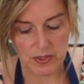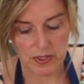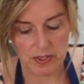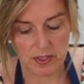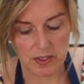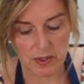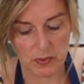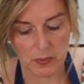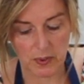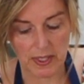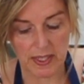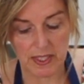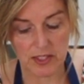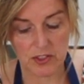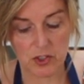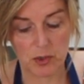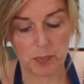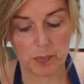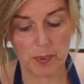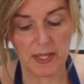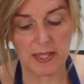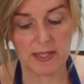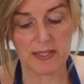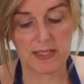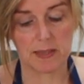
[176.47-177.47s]
Another way is you
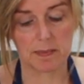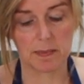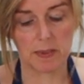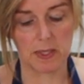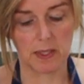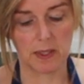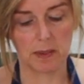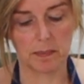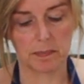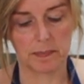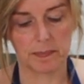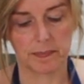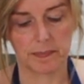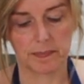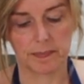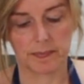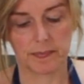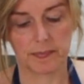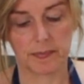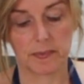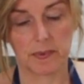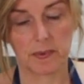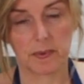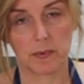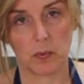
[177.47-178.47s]
pick some up,
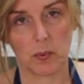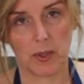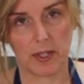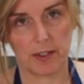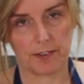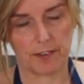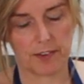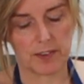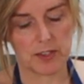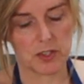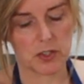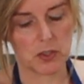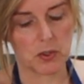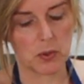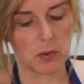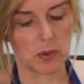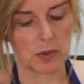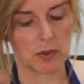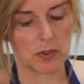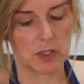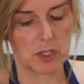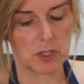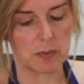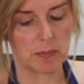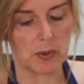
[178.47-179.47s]
wait for it to cool on
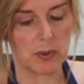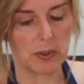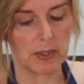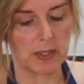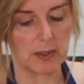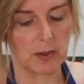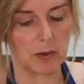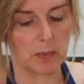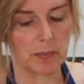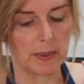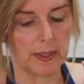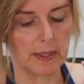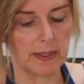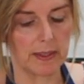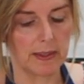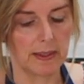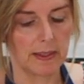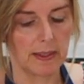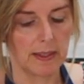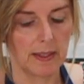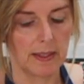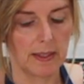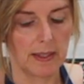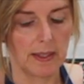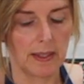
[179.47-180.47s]
your spoon a little bit,
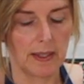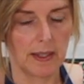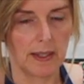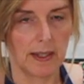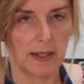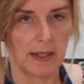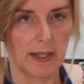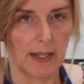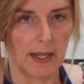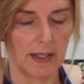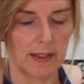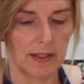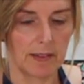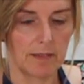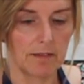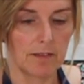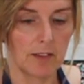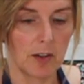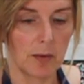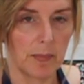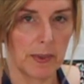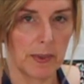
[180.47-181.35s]
and then rub